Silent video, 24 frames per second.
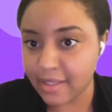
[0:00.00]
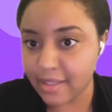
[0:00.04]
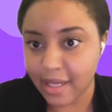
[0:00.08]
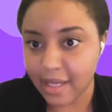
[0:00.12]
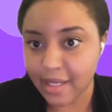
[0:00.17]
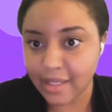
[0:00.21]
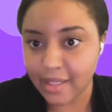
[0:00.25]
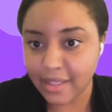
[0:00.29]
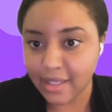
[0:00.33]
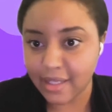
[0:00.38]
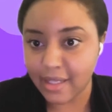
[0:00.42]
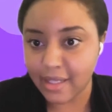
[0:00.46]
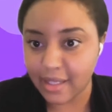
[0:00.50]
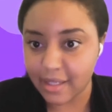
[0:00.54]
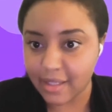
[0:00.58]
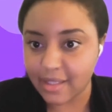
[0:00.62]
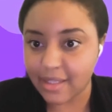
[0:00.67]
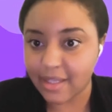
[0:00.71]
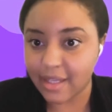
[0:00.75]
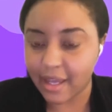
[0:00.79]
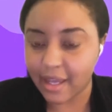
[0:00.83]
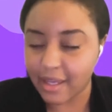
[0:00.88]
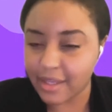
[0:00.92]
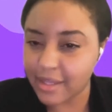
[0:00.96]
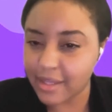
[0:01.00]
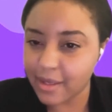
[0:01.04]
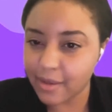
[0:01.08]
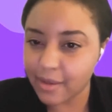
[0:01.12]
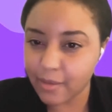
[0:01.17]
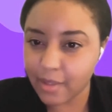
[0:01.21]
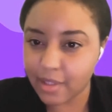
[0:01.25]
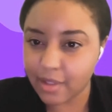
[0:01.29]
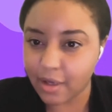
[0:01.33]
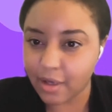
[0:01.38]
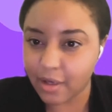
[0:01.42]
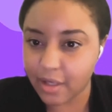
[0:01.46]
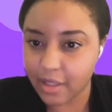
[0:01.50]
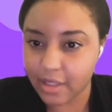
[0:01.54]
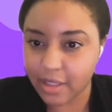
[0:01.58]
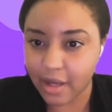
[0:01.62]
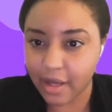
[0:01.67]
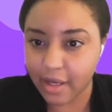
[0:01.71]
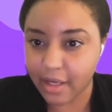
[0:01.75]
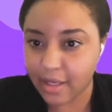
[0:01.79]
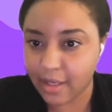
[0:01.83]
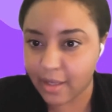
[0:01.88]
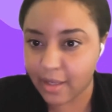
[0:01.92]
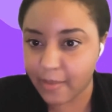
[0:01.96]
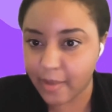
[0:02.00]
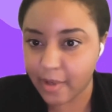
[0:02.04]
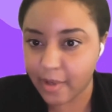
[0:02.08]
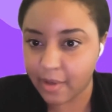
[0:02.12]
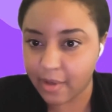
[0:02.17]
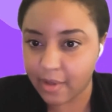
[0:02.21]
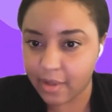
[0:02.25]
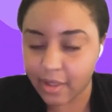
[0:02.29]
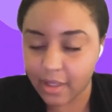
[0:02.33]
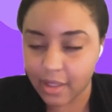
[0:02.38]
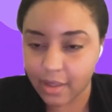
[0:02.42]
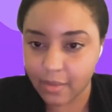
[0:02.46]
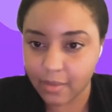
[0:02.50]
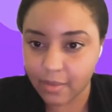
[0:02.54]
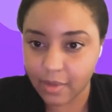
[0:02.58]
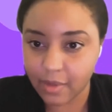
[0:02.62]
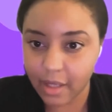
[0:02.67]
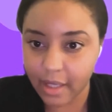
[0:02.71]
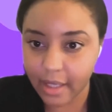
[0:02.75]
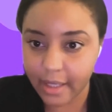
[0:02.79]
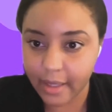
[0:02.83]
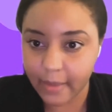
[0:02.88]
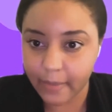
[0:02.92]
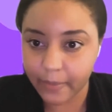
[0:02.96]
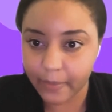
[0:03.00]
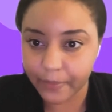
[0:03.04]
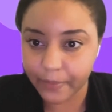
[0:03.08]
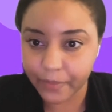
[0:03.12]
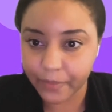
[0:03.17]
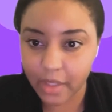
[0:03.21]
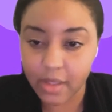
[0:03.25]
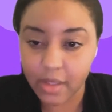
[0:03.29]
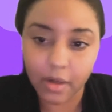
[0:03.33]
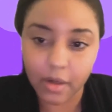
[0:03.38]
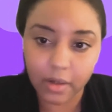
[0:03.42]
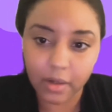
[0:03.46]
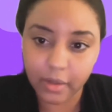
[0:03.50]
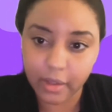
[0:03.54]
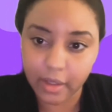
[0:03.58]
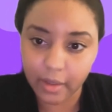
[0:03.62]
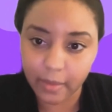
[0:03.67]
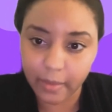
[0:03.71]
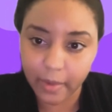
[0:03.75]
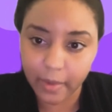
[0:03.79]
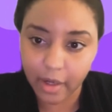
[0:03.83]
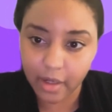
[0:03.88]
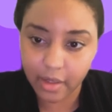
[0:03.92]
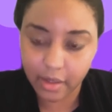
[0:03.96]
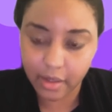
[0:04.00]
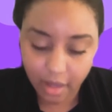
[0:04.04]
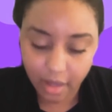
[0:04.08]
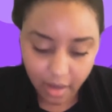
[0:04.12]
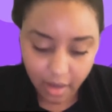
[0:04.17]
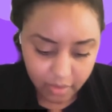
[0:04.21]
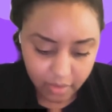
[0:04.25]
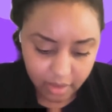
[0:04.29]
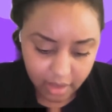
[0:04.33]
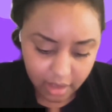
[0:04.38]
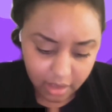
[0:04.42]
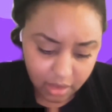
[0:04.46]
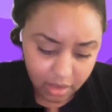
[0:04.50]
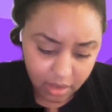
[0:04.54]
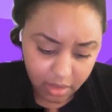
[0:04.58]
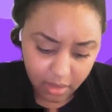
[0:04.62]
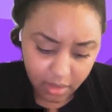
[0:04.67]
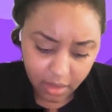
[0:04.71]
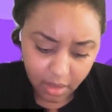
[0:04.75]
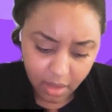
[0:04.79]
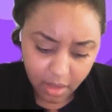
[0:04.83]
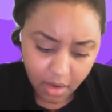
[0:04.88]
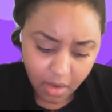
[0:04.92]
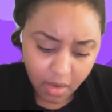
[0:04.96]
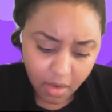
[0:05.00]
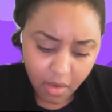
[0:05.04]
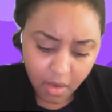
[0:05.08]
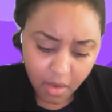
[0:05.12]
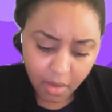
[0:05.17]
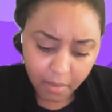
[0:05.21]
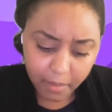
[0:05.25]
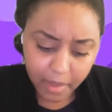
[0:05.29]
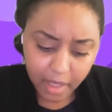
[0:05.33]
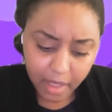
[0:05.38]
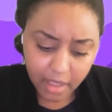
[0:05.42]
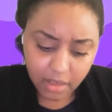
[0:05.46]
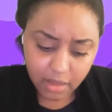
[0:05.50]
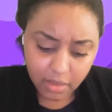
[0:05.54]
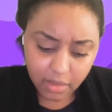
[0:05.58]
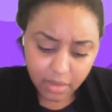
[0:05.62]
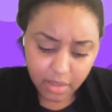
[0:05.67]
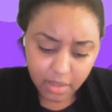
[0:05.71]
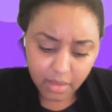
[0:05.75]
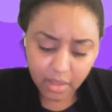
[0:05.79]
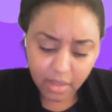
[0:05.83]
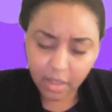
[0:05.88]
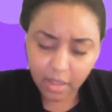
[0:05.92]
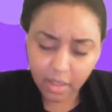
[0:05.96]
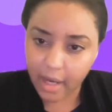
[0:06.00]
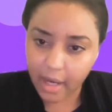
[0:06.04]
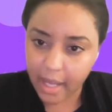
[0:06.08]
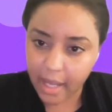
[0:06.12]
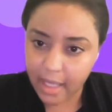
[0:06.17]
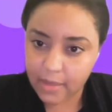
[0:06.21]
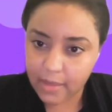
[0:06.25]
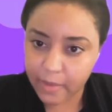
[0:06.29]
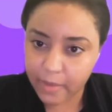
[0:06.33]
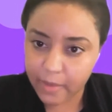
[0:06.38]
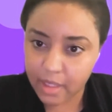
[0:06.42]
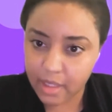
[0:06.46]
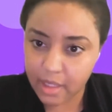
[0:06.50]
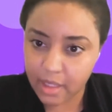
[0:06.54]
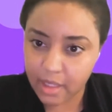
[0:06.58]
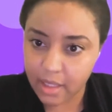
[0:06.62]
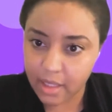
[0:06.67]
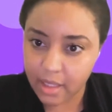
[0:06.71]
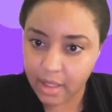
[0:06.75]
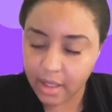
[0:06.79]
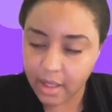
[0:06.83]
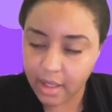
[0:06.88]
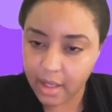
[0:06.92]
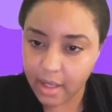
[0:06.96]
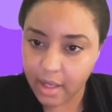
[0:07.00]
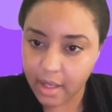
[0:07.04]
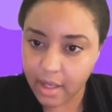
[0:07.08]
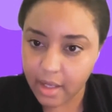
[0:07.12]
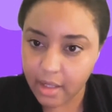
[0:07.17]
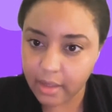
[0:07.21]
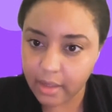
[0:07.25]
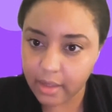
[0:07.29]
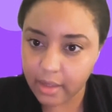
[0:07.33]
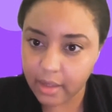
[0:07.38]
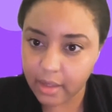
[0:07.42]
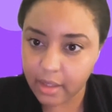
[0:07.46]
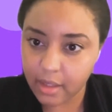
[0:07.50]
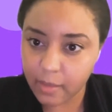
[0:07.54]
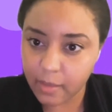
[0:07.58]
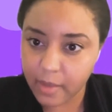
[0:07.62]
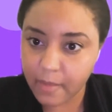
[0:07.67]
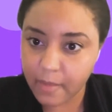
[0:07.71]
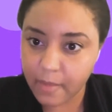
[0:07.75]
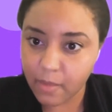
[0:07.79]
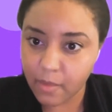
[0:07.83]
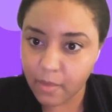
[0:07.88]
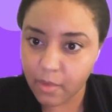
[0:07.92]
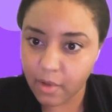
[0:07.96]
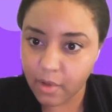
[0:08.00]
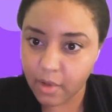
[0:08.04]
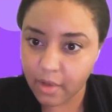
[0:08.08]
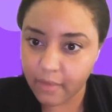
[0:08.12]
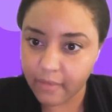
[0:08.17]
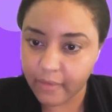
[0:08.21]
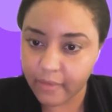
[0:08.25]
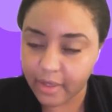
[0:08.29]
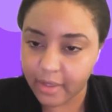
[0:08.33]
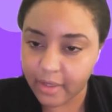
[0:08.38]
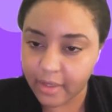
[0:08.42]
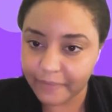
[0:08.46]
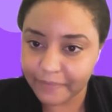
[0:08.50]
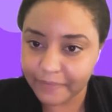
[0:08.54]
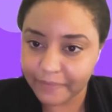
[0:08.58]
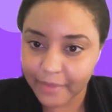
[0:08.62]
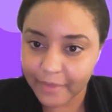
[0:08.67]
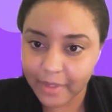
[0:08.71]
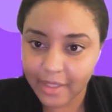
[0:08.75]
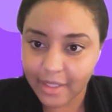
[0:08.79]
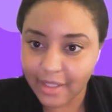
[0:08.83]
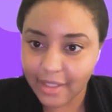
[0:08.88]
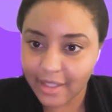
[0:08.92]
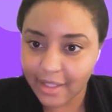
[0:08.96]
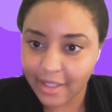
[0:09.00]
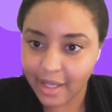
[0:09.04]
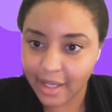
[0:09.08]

And then the second thing is, I think we started talking about it in the earlier part of the conversation, but I do think there has been a little bit more of a